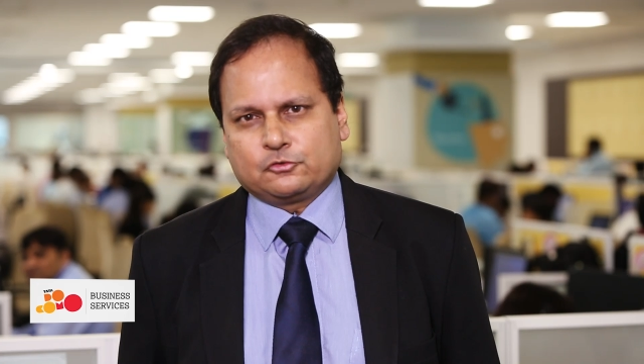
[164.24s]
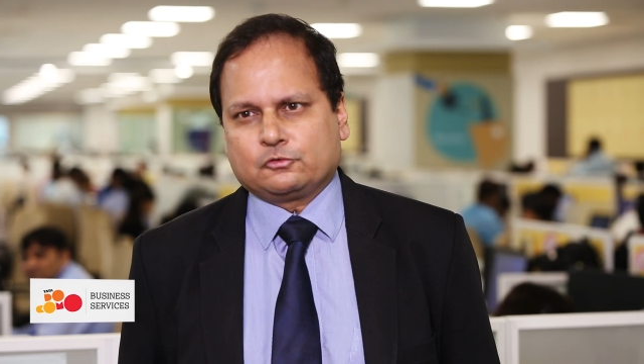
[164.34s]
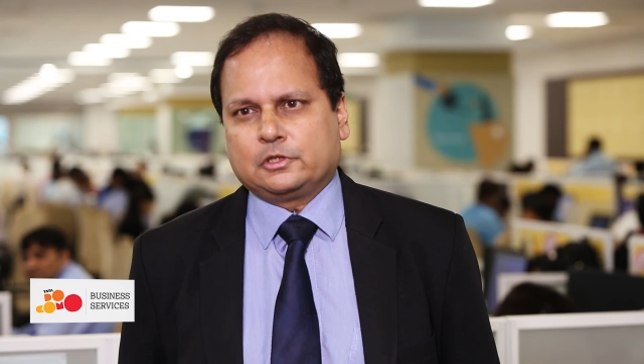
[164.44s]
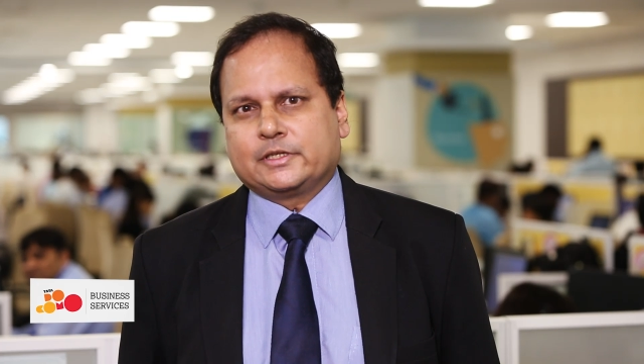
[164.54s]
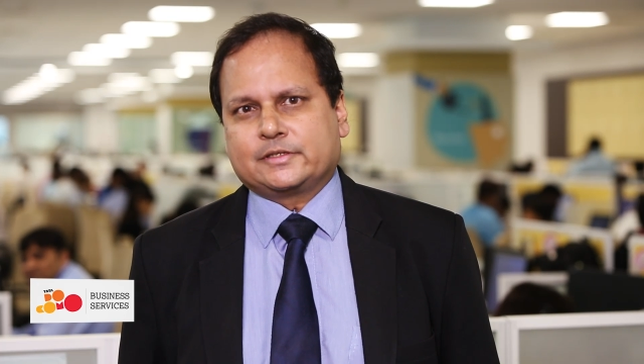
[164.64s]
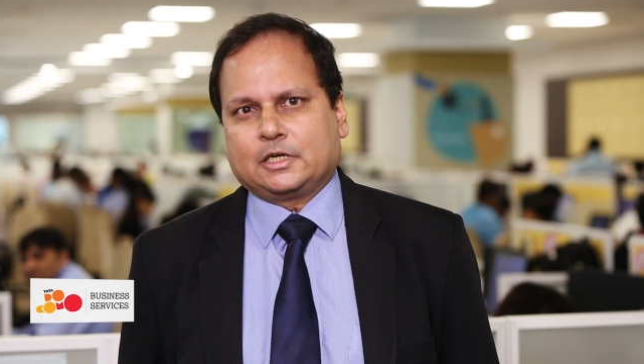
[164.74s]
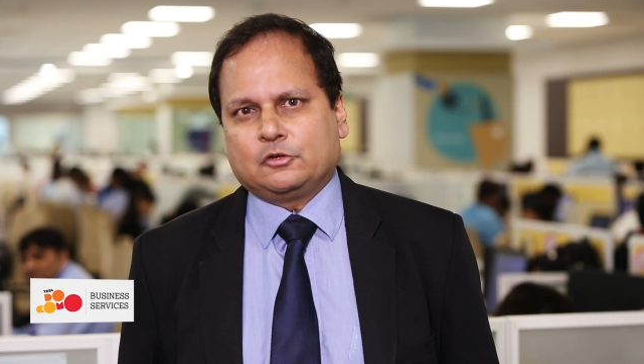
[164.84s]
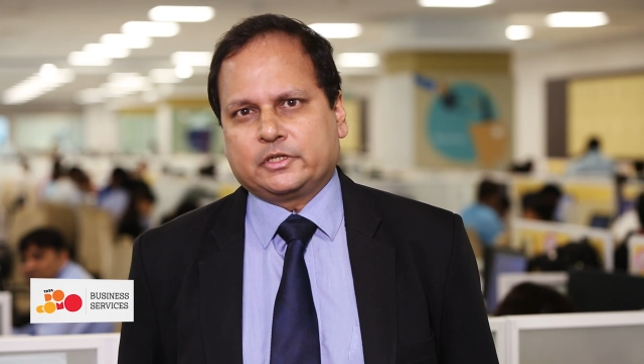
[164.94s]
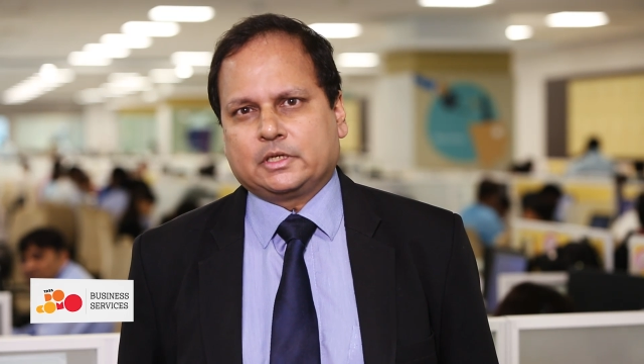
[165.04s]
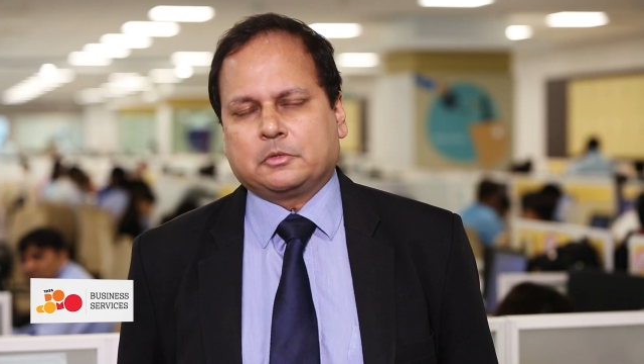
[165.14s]
to roll this
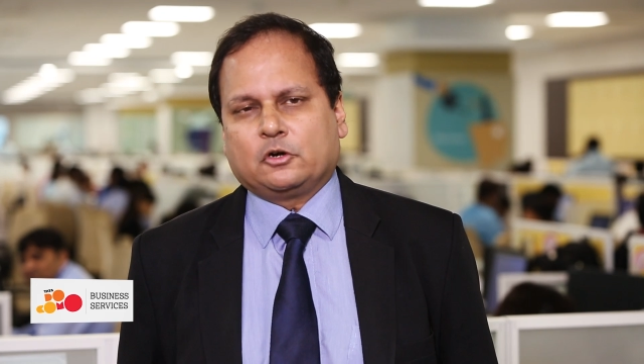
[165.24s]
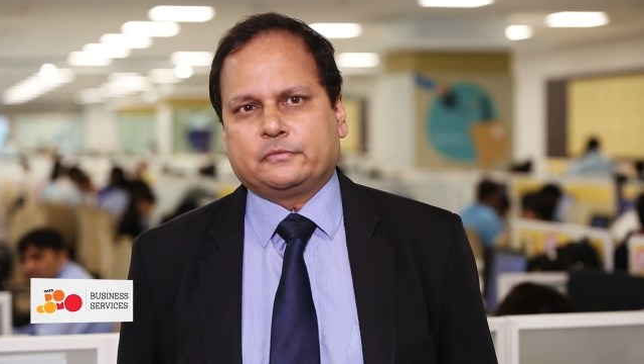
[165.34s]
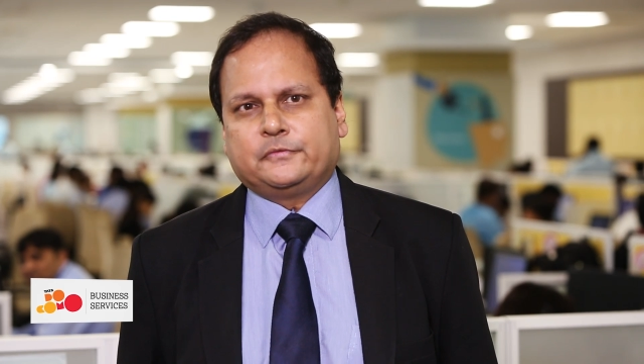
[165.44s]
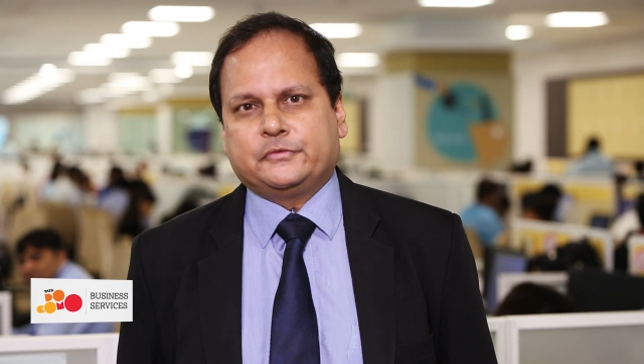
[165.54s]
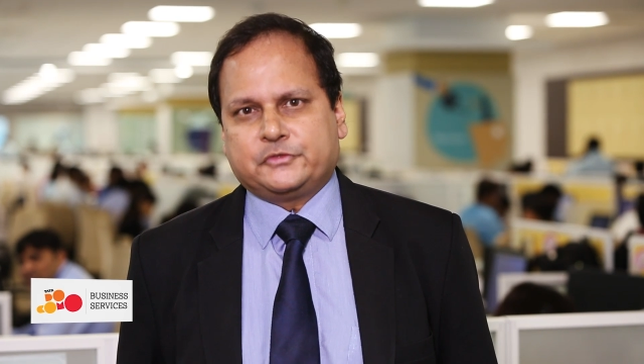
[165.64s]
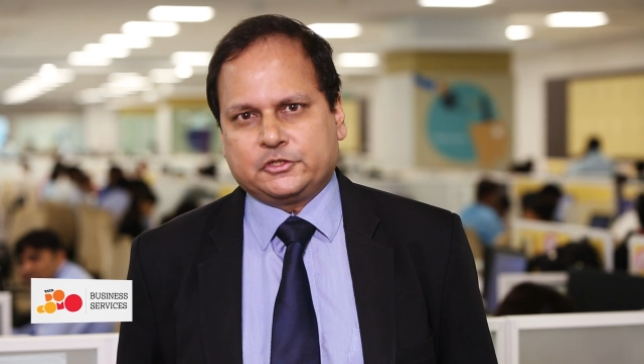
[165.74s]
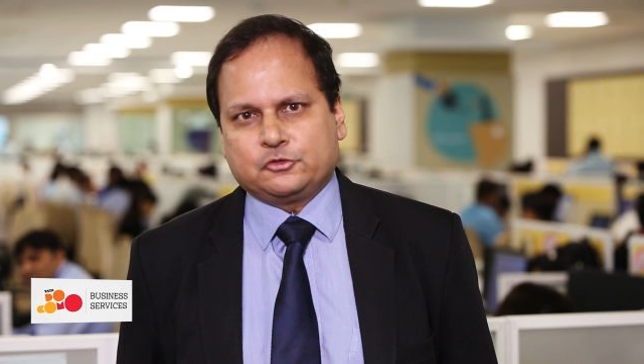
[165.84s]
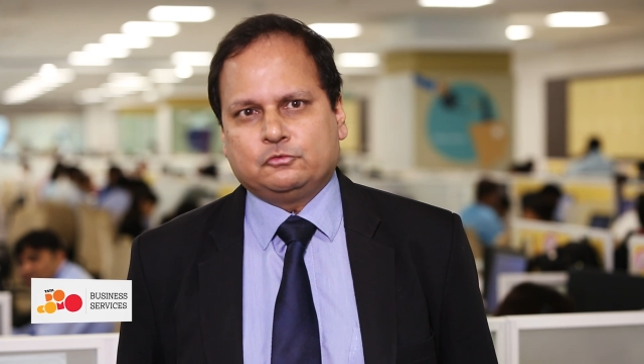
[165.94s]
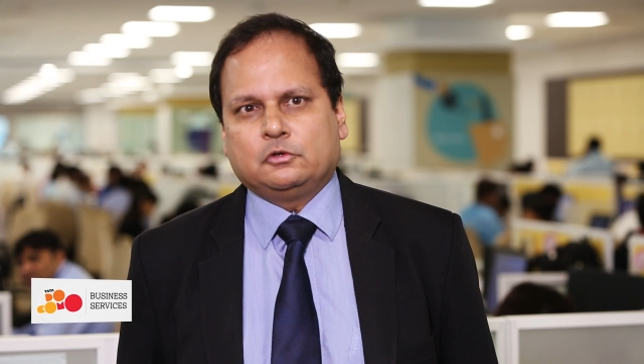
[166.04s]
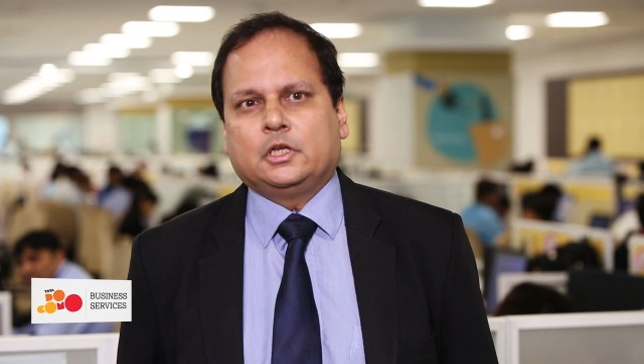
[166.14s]
out in about
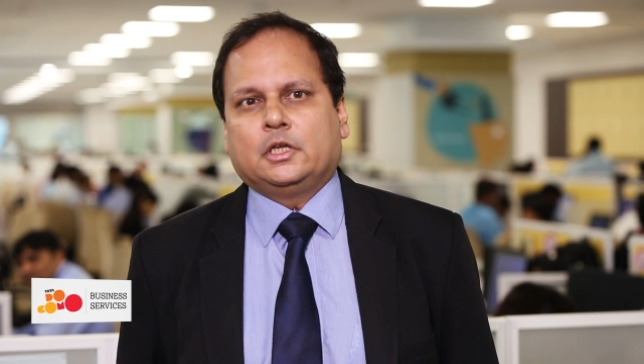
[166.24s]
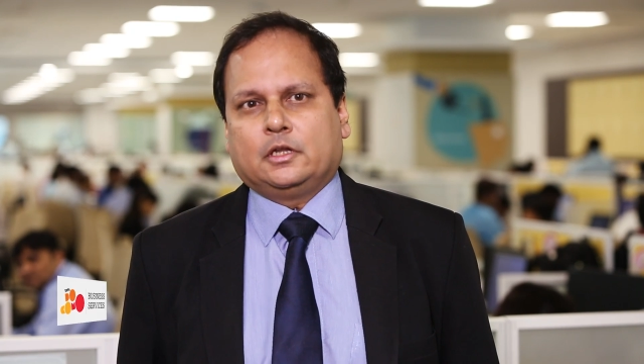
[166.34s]
52